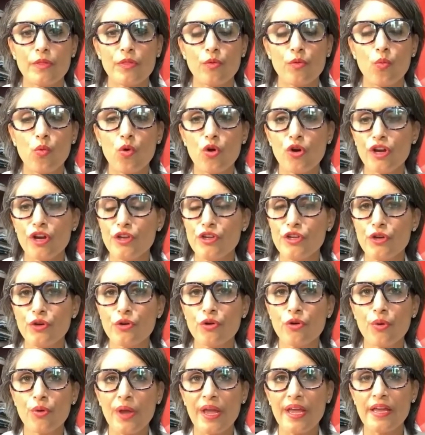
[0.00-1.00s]
the war in
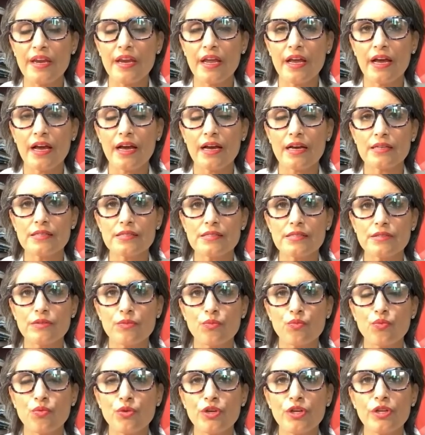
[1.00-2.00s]
ukraine has
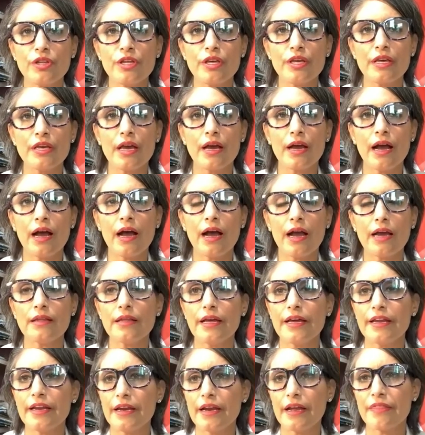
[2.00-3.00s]
really
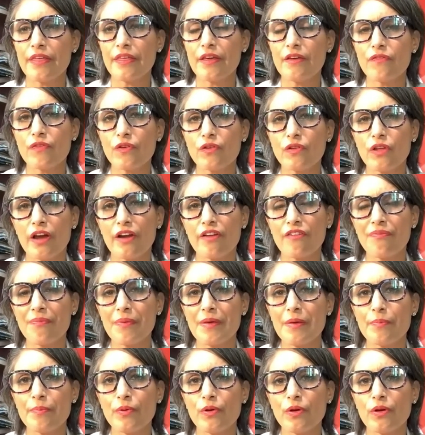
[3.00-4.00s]
highlighted i think for a lot of
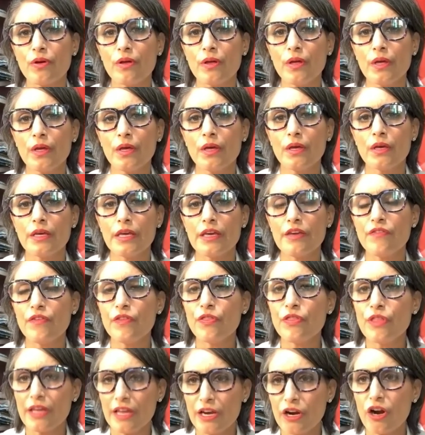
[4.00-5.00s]
people
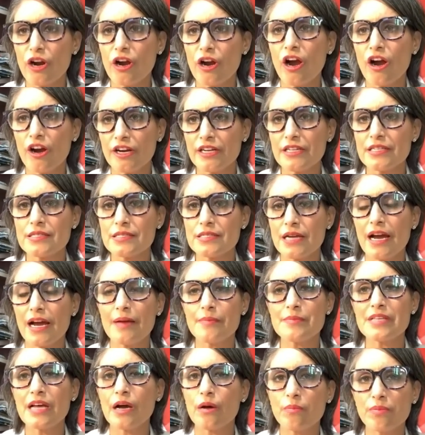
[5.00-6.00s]
even in our hardest
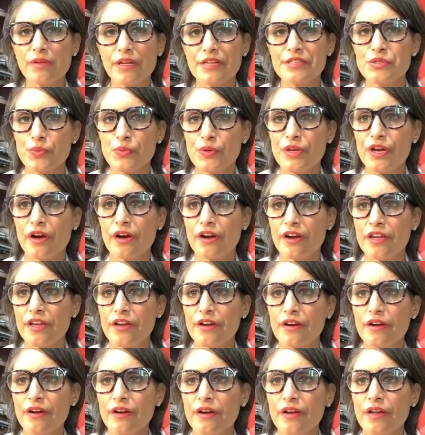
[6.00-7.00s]
times how blessed we are
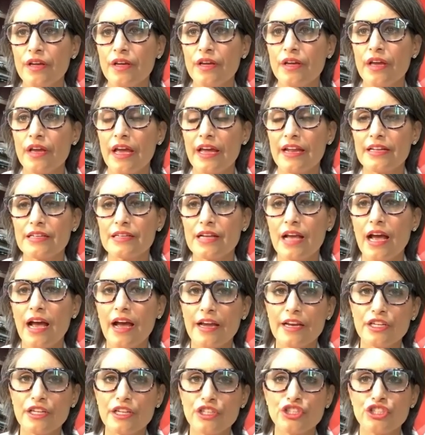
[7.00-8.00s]
here and it
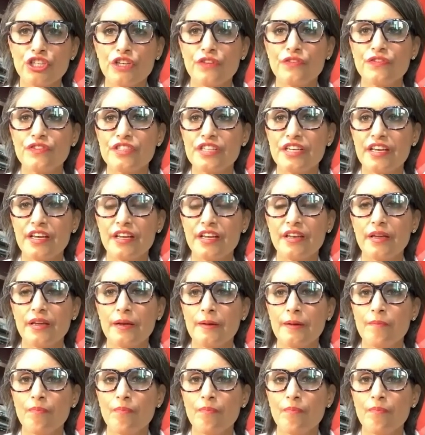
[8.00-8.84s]
kind of shifted